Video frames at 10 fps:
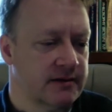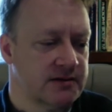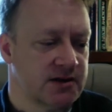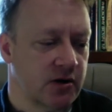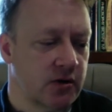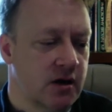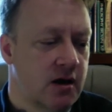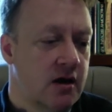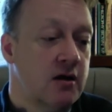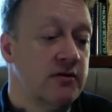So
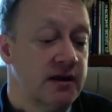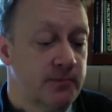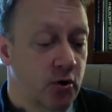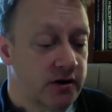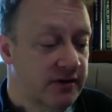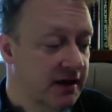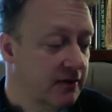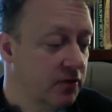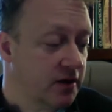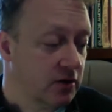the important thing
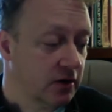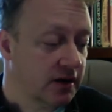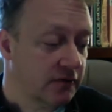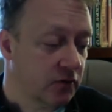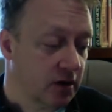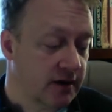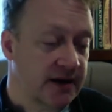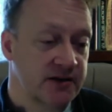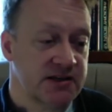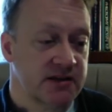of what you're looking for,
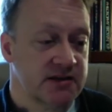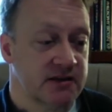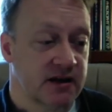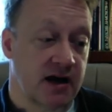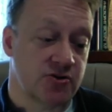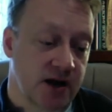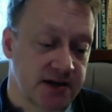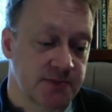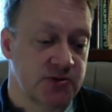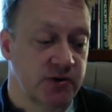and you see this in the
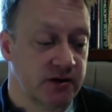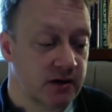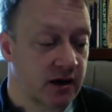contrast between